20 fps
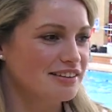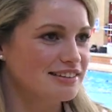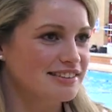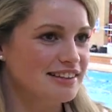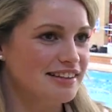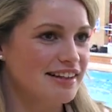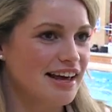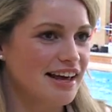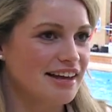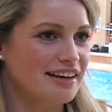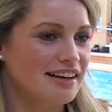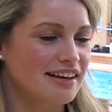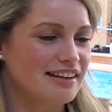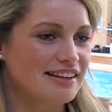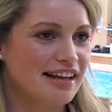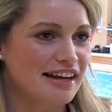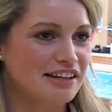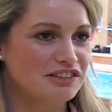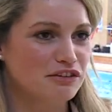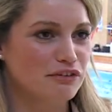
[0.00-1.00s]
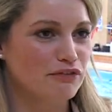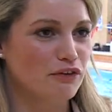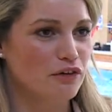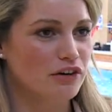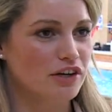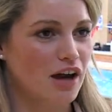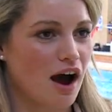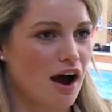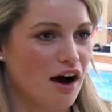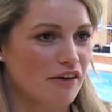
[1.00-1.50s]
So then at the age of
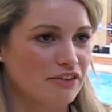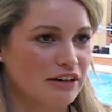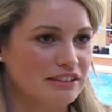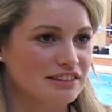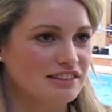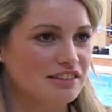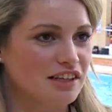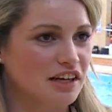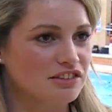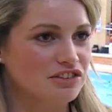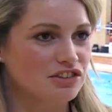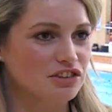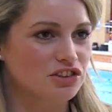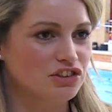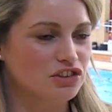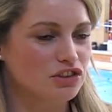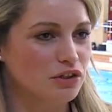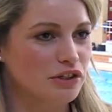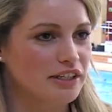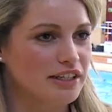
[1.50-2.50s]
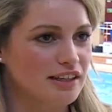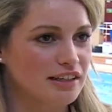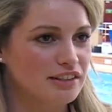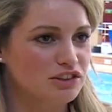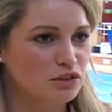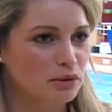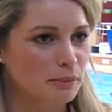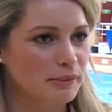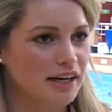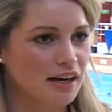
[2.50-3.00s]
4 and a half, I decided to join a
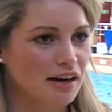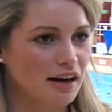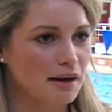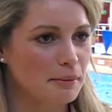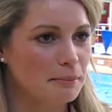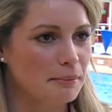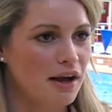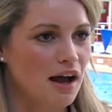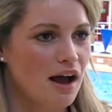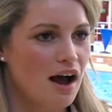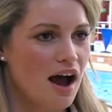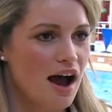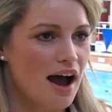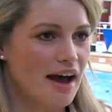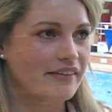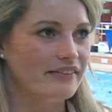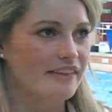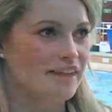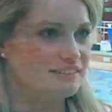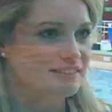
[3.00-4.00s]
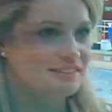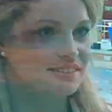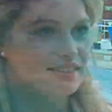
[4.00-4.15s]
swimming club, and then